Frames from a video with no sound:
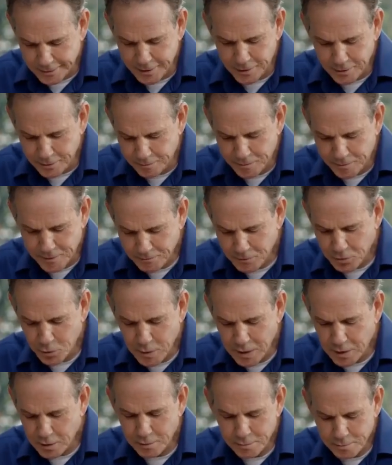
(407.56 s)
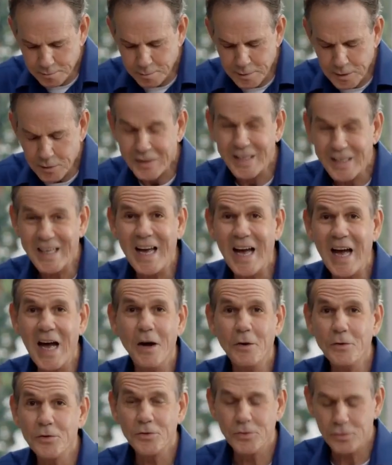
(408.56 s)
know, if you will, building a
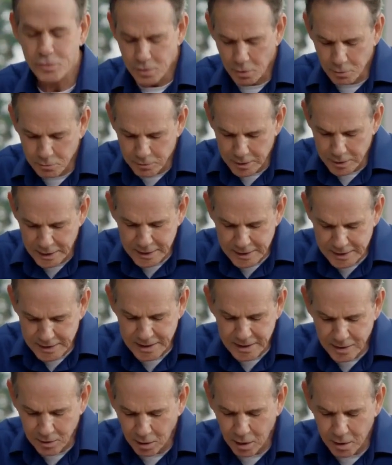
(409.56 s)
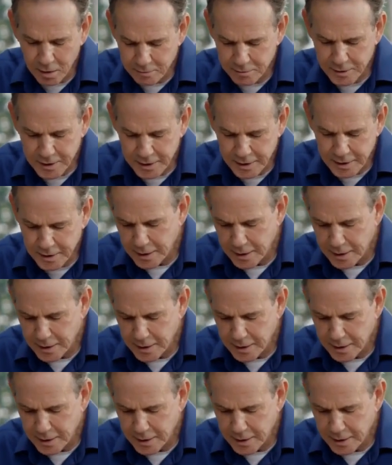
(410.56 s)
house. You don't really see all of the